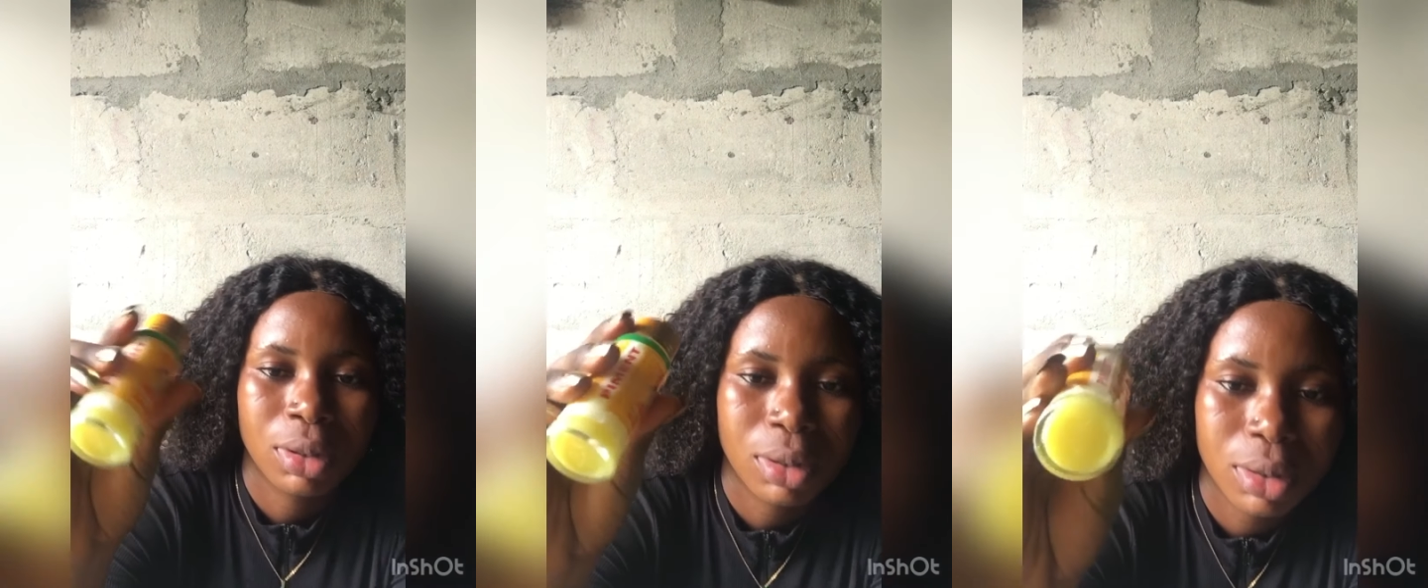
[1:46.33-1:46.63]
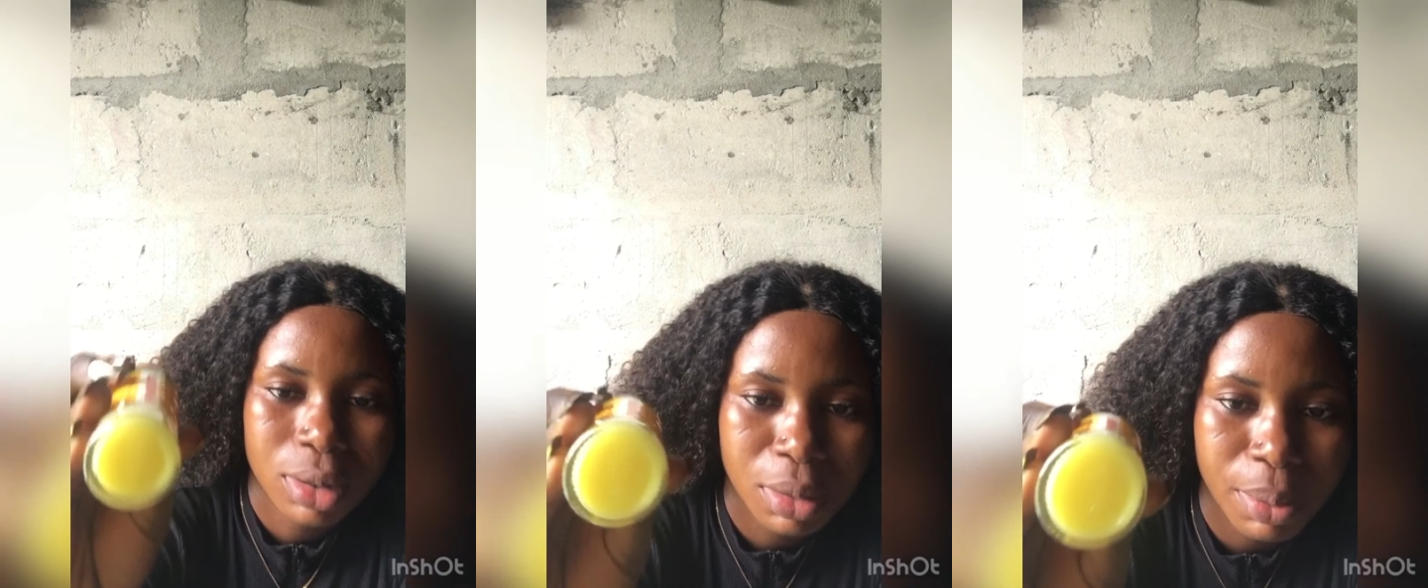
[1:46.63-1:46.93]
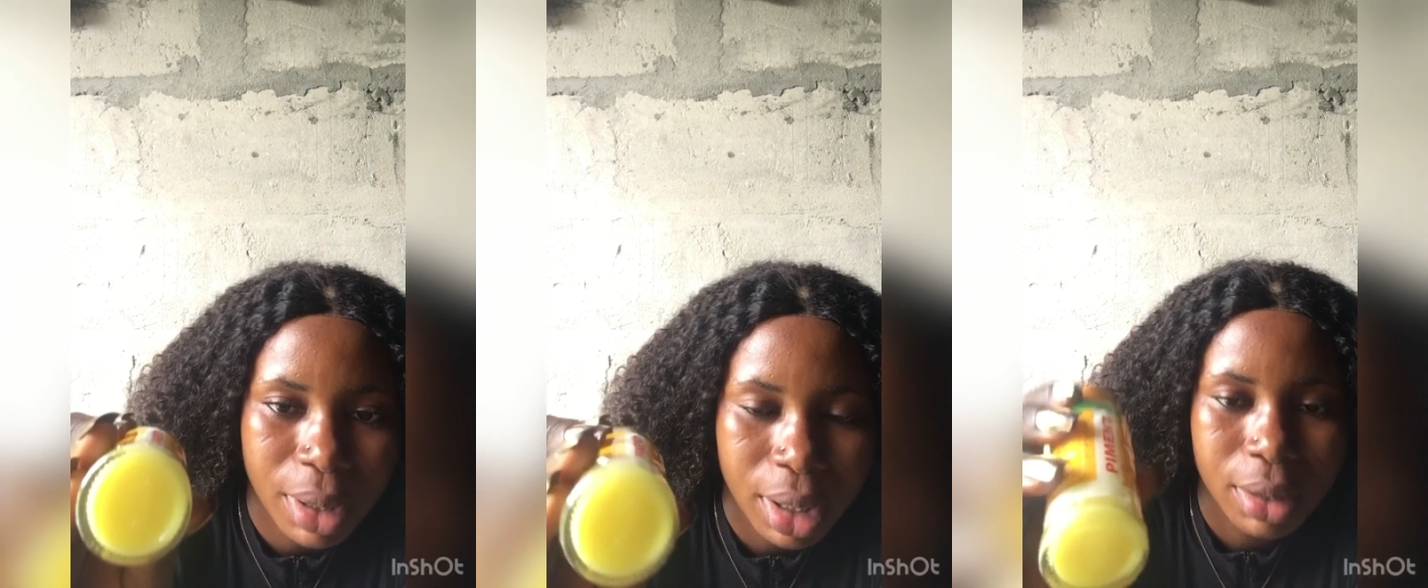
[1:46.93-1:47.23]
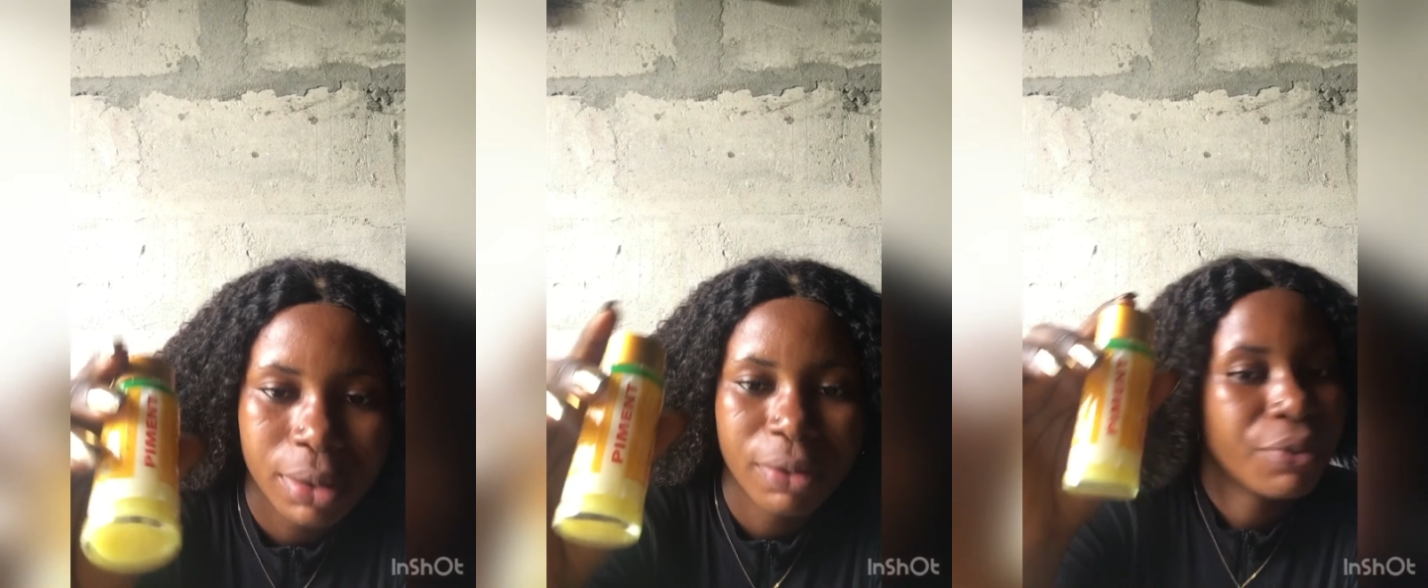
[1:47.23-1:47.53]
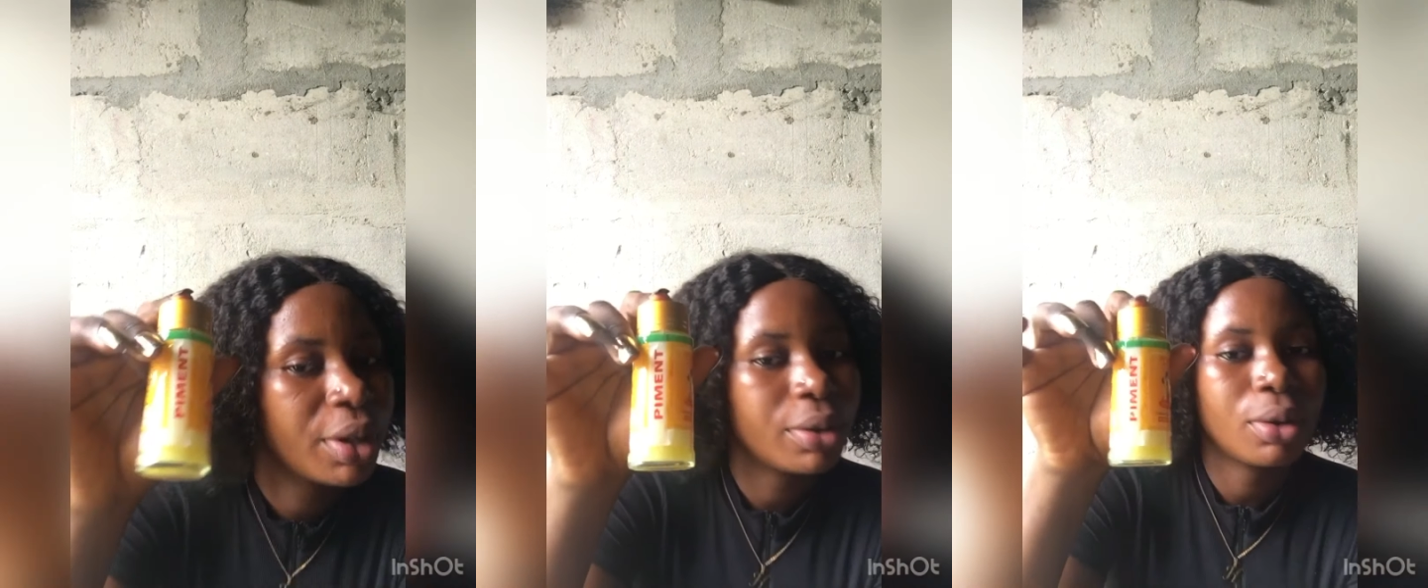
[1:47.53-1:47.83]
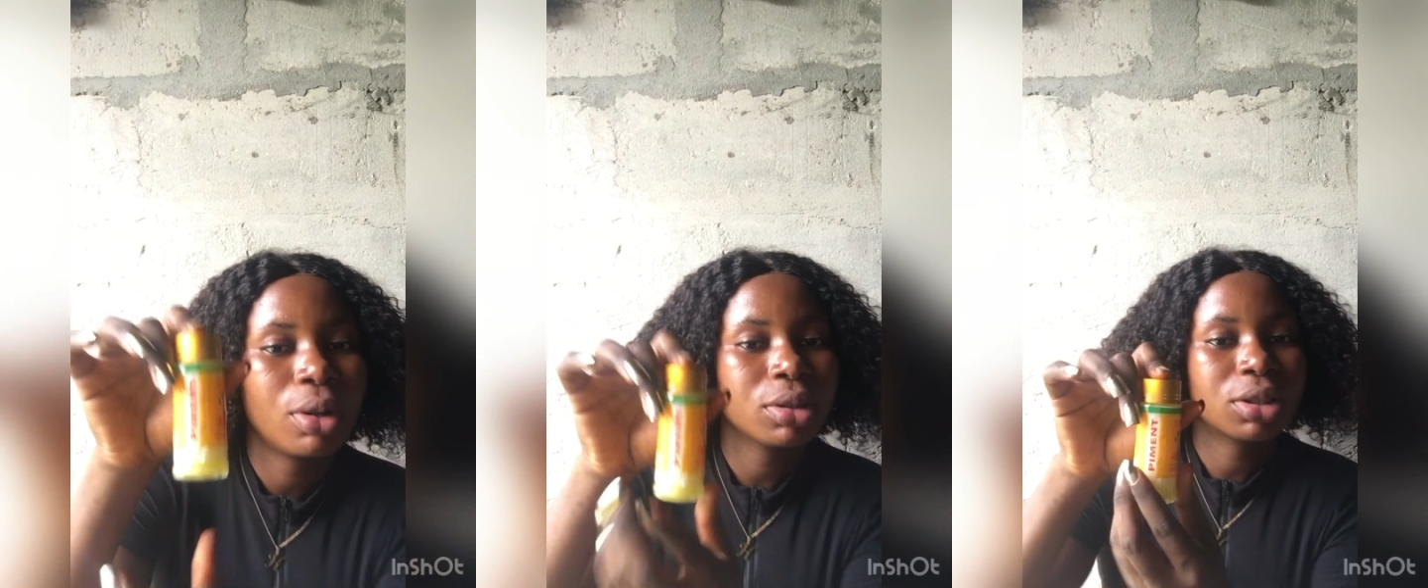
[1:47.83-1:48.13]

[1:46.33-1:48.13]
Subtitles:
This is the back. They're all